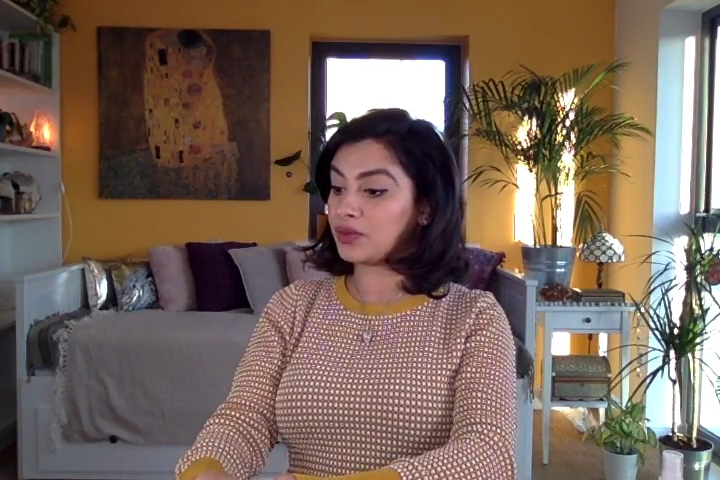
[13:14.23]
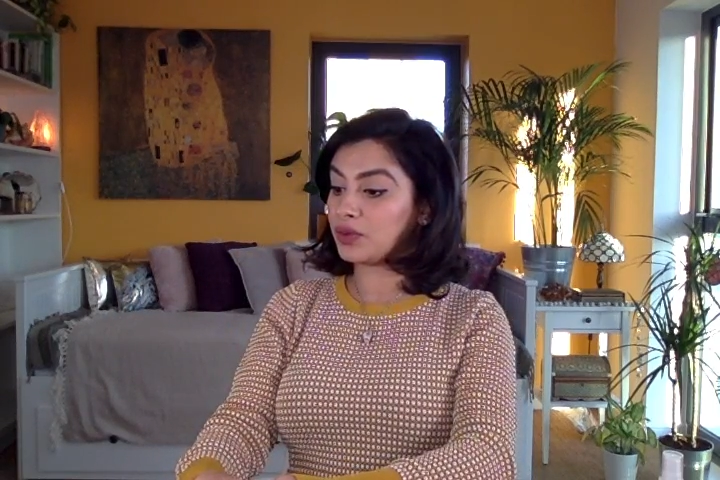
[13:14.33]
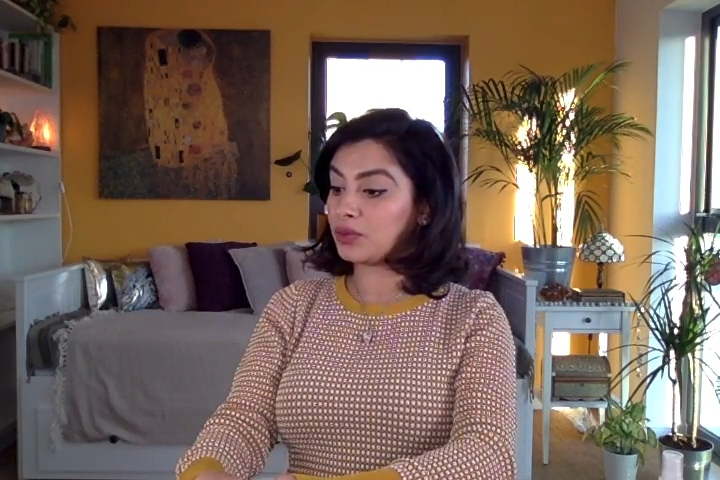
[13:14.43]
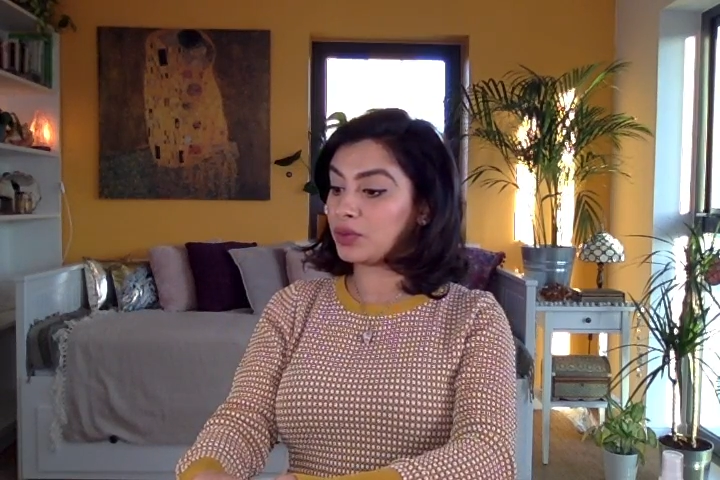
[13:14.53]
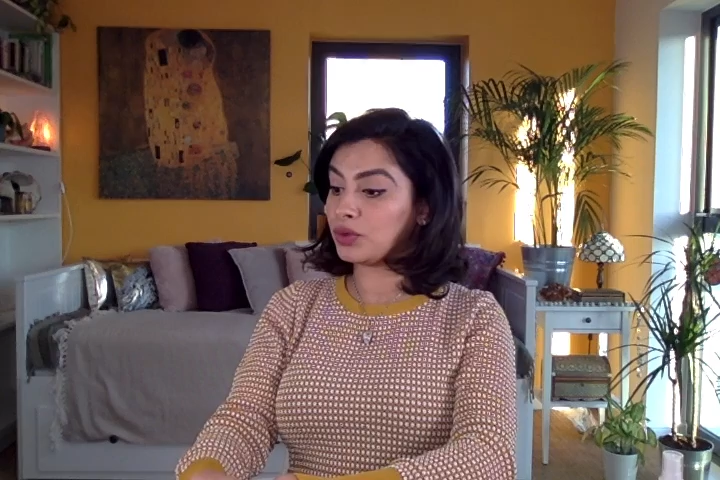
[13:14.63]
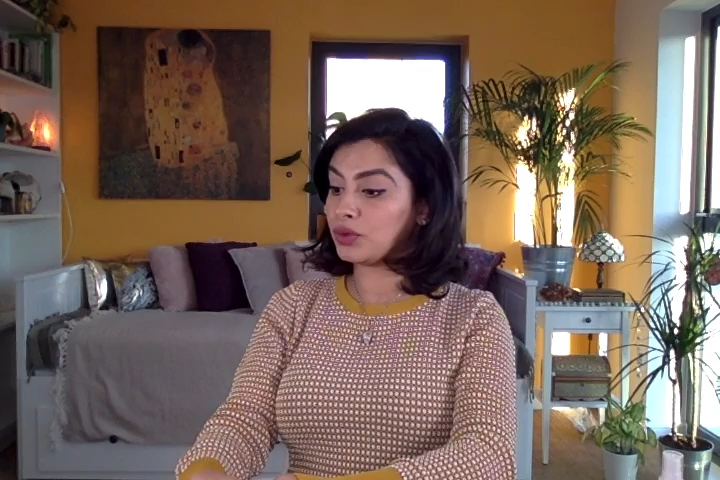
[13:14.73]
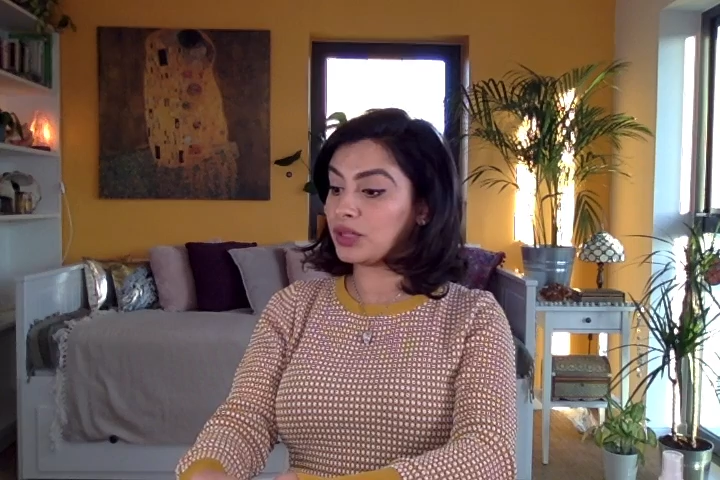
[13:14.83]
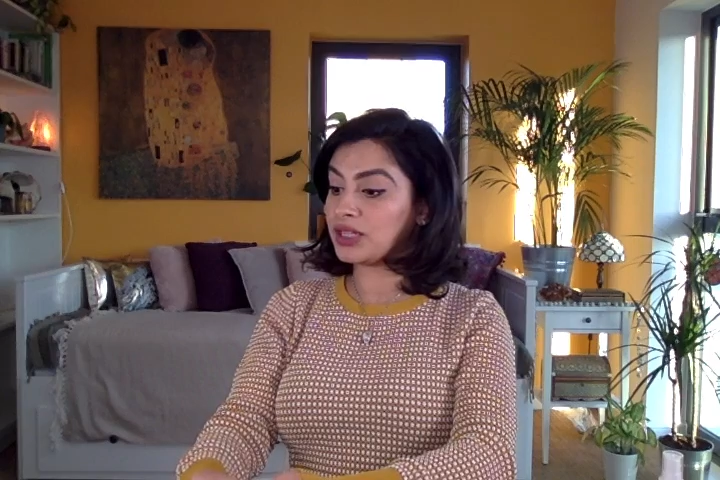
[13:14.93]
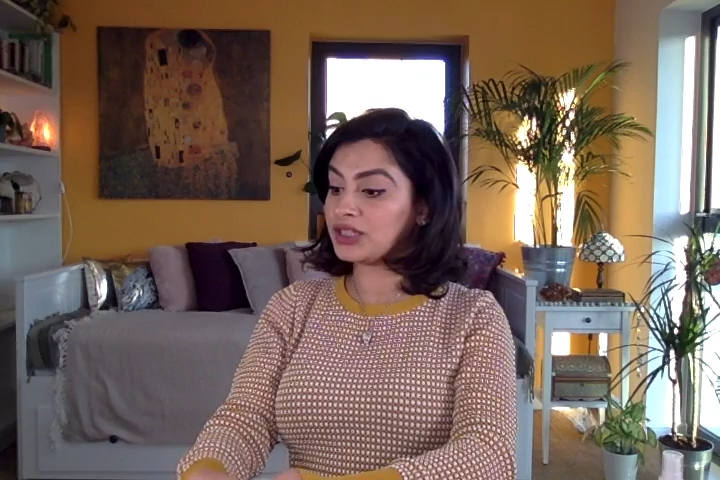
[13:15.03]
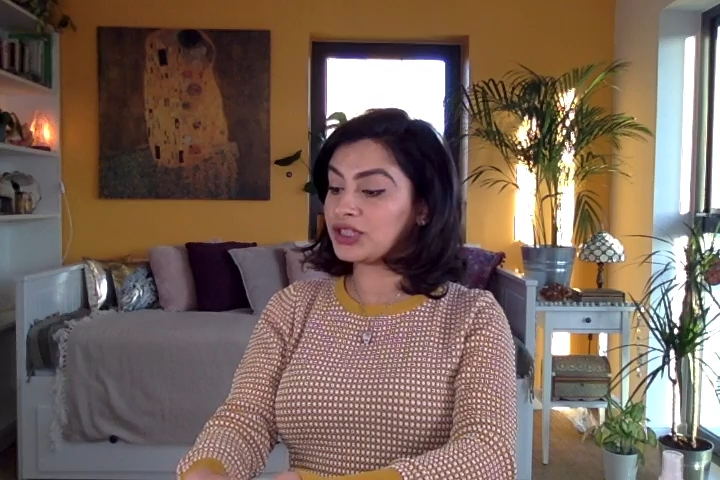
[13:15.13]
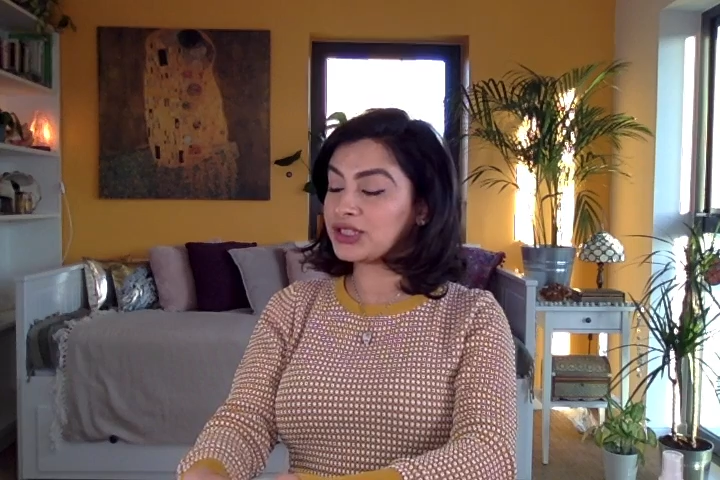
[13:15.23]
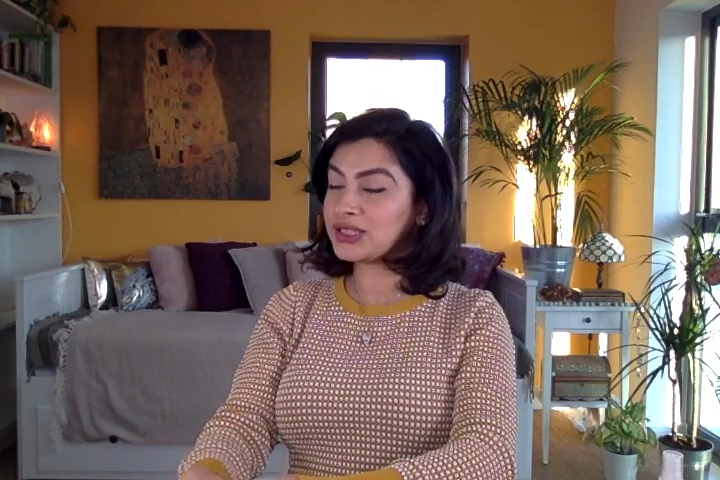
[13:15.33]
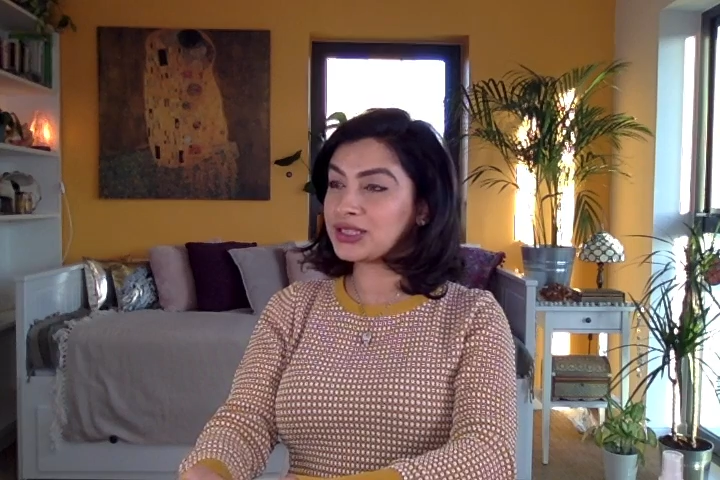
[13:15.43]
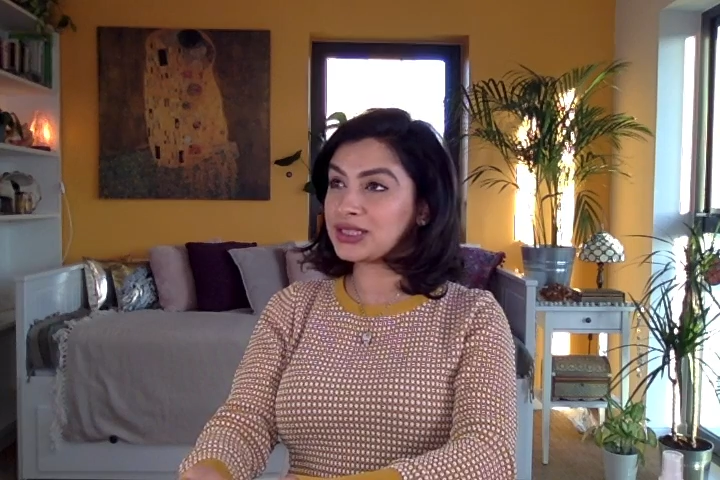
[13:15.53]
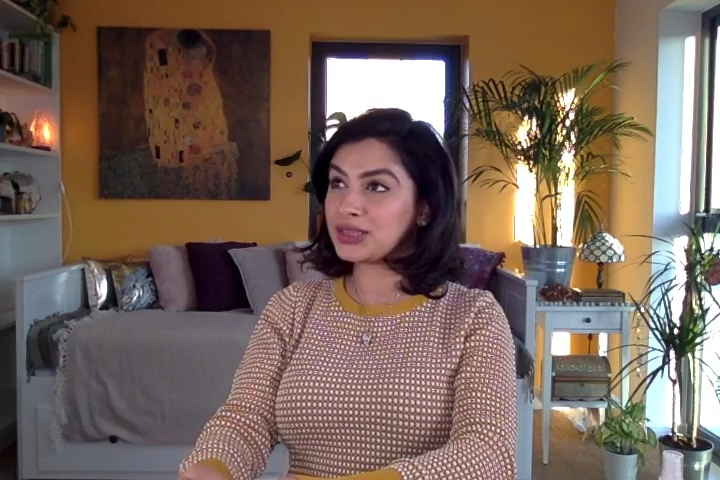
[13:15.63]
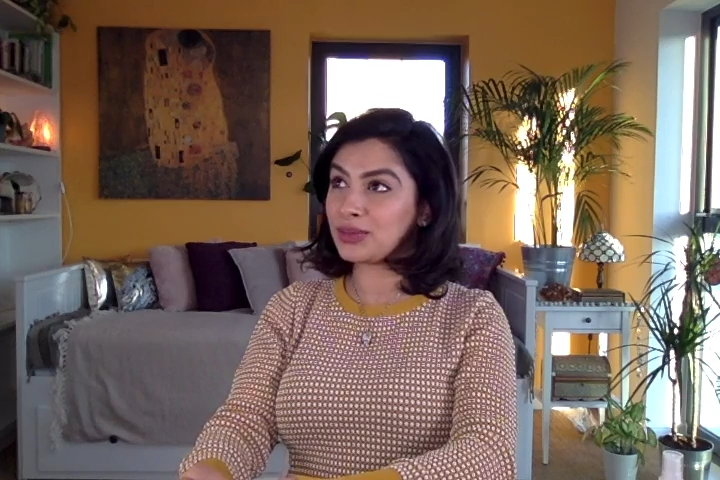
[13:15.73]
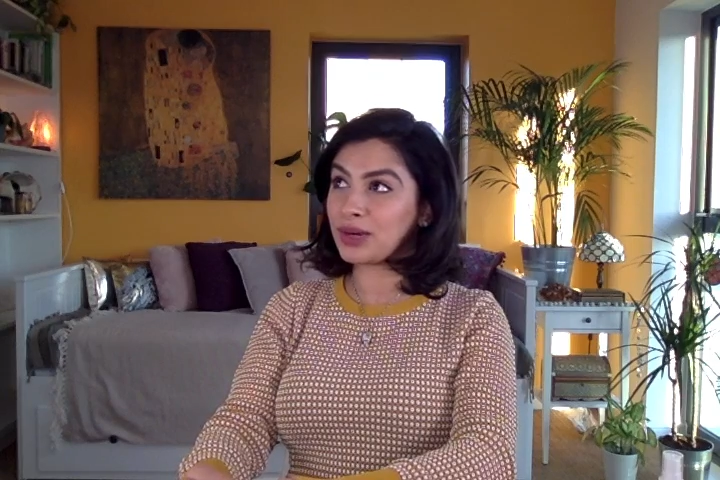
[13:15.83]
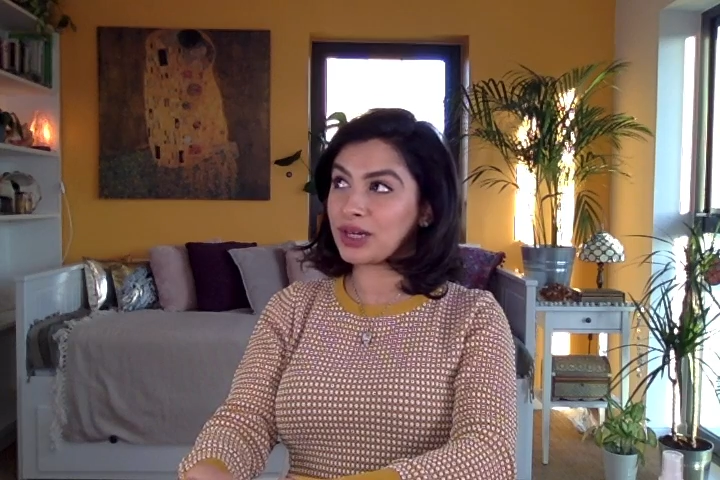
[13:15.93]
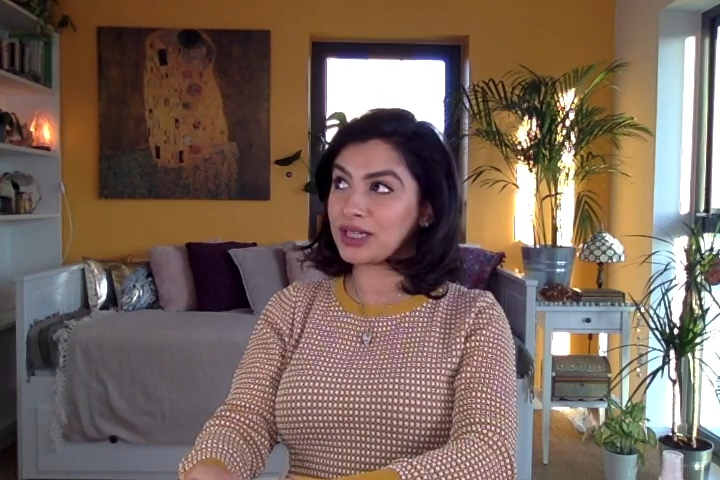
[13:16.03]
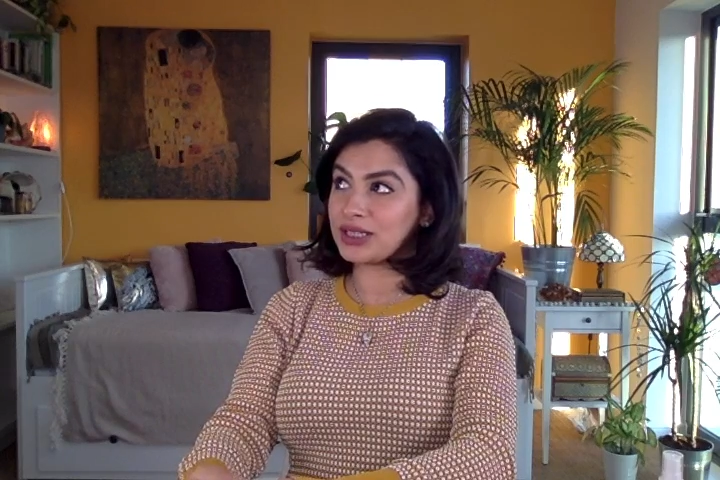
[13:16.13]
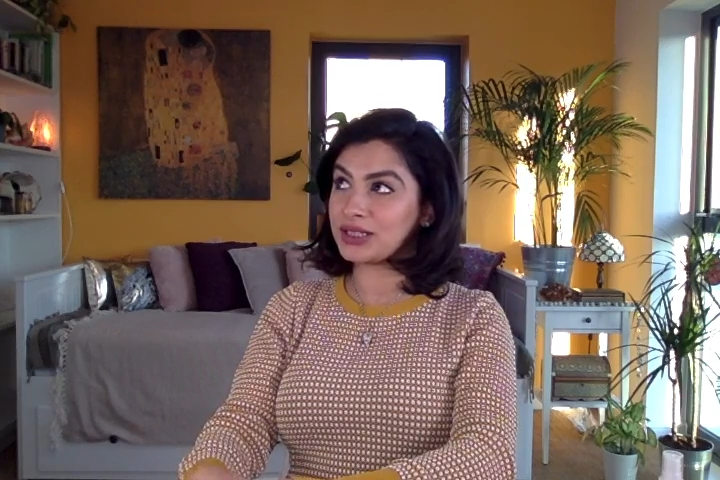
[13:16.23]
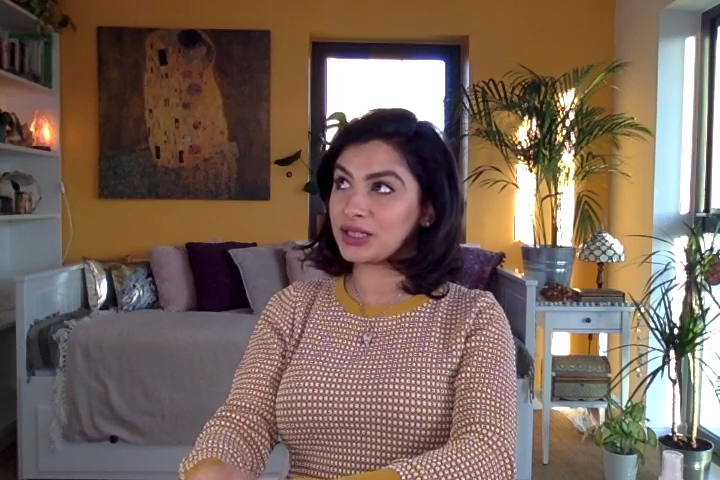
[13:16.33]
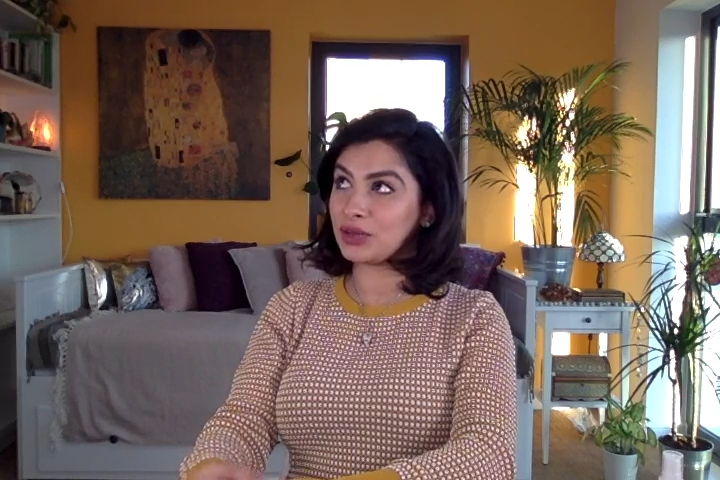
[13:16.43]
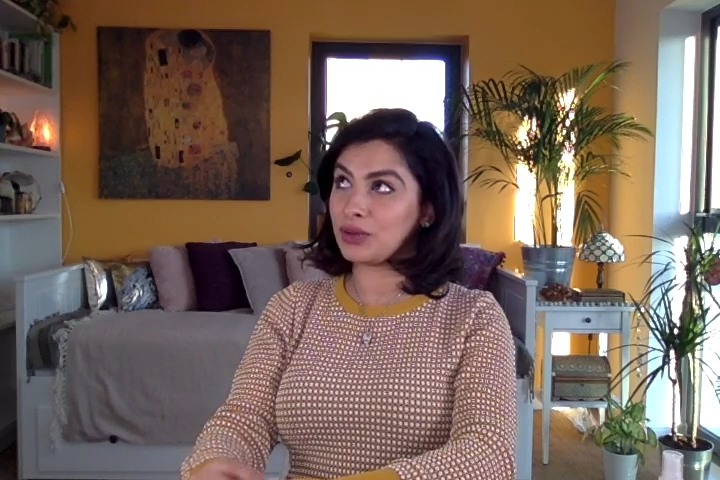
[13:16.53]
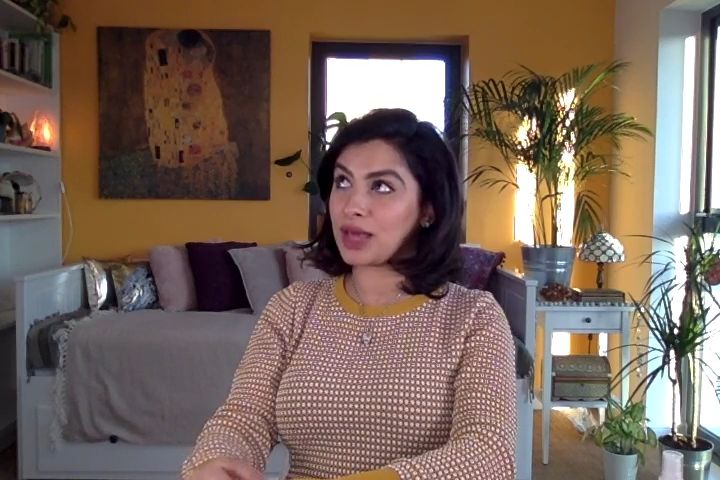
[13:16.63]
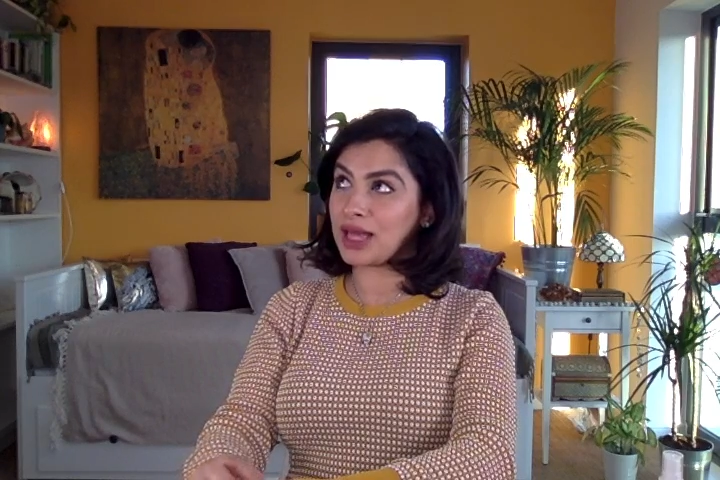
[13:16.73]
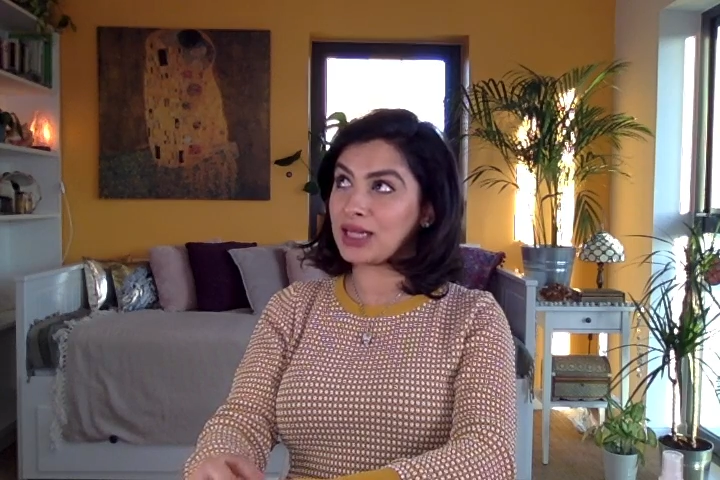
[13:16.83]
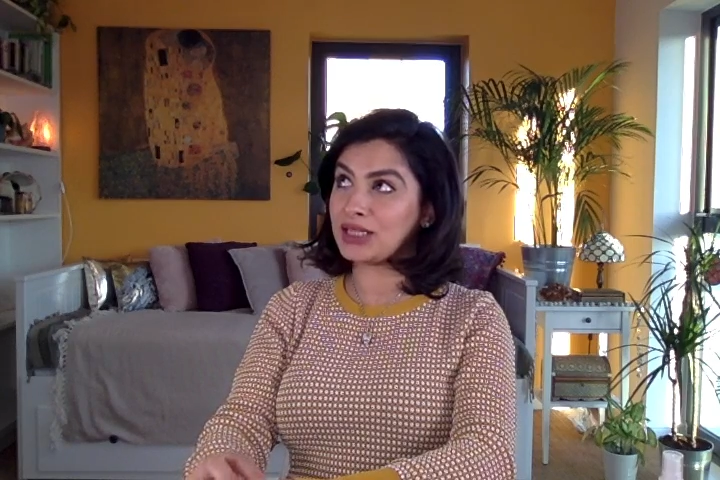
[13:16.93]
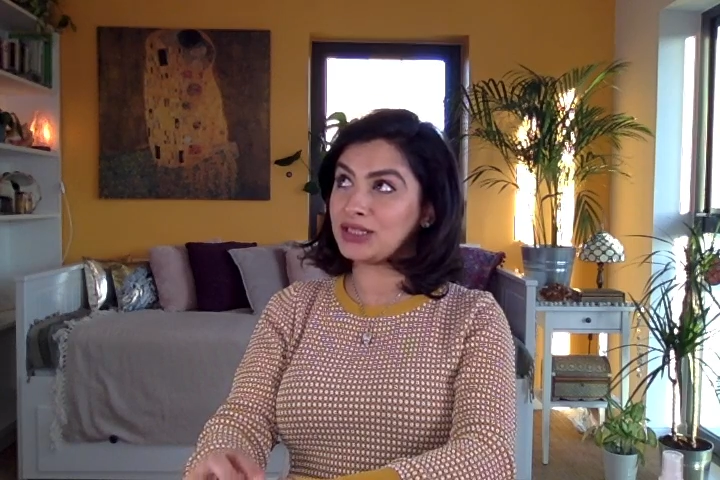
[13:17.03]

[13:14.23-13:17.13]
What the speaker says: full moon is just to see where it is that you can